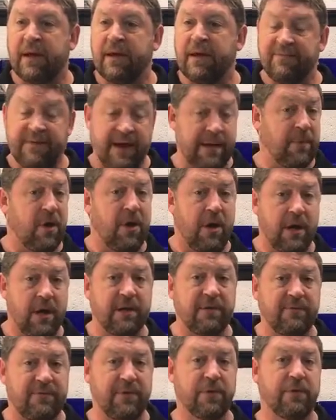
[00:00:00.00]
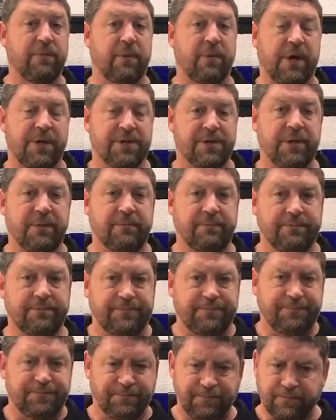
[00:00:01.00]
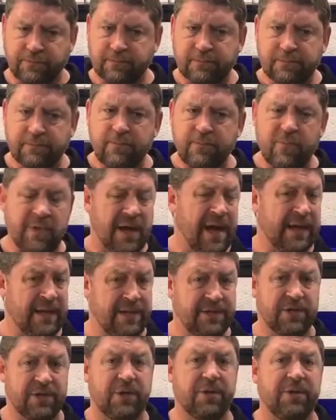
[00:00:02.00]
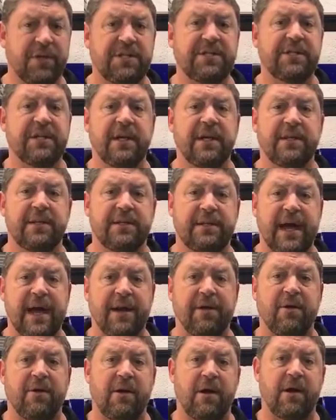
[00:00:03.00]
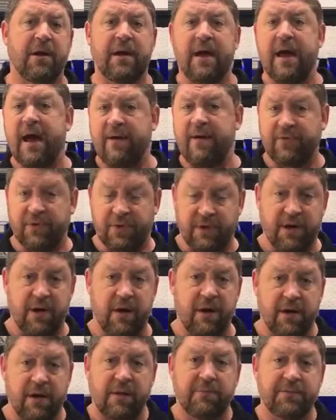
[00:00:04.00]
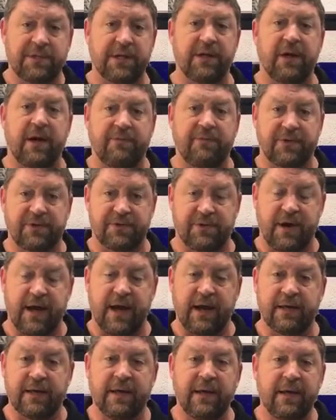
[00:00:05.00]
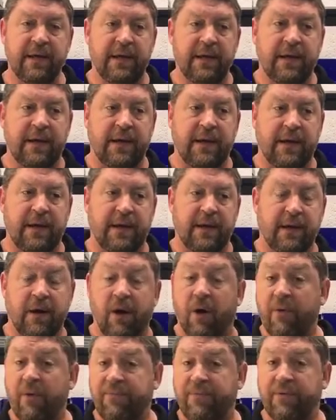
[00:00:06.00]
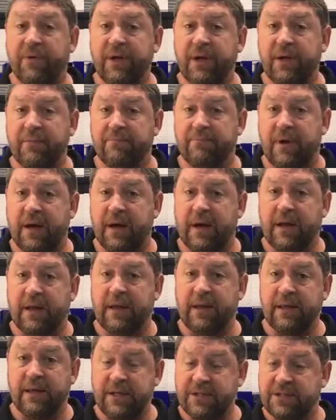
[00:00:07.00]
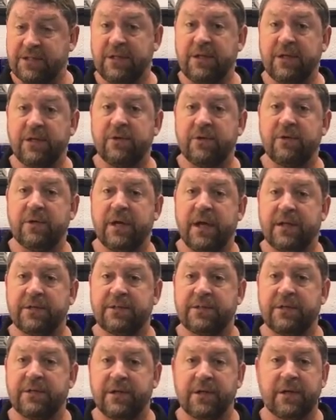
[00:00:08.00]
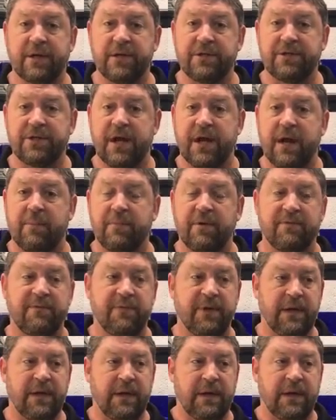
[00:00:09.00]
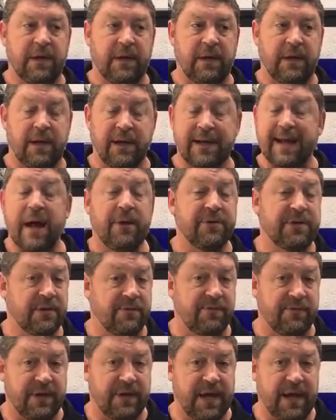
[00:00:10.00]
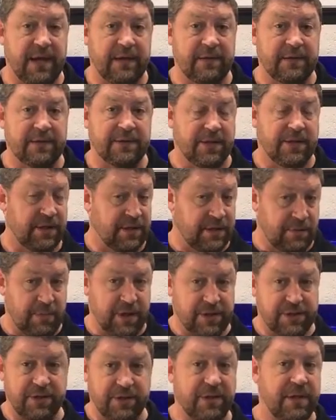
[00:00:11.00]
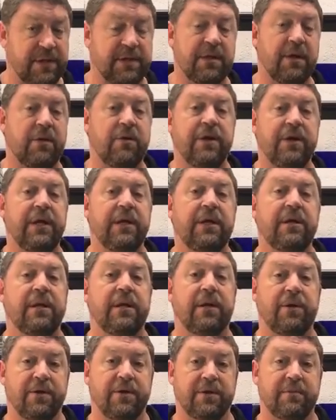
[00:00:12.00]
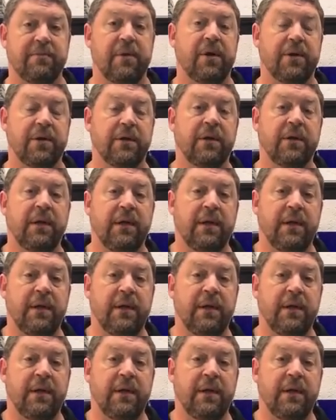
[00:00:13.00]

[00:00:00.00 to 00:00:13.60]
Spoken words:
If I'm logging fuel pressure, I can certainly see it in the data log after the car comes in off the track. Hopefully my ECU has done a good job of accounting for that so that the mixture didn't go lean and hurt the motor.